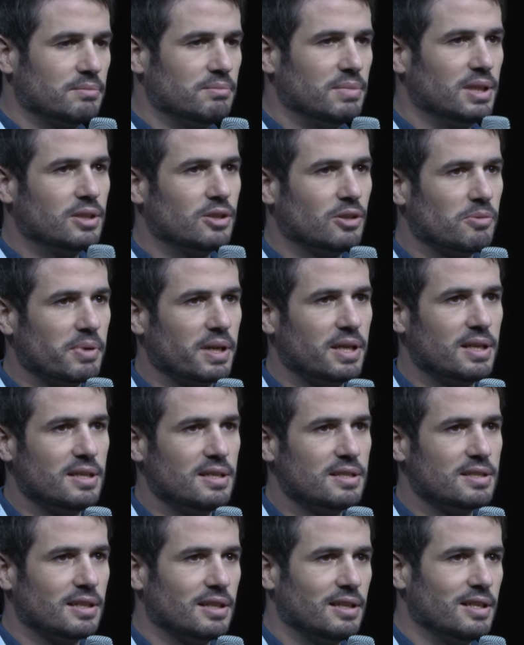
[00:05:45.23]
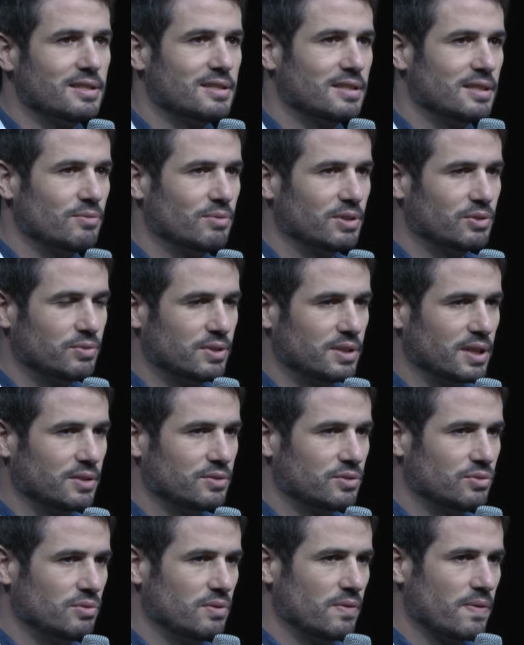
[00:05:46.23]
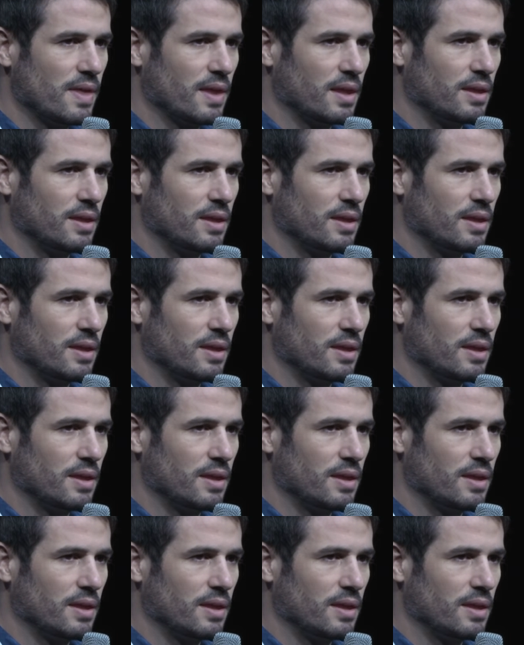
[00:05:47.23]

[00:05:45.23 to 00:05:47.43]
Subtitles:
big companies and let's see what we can do.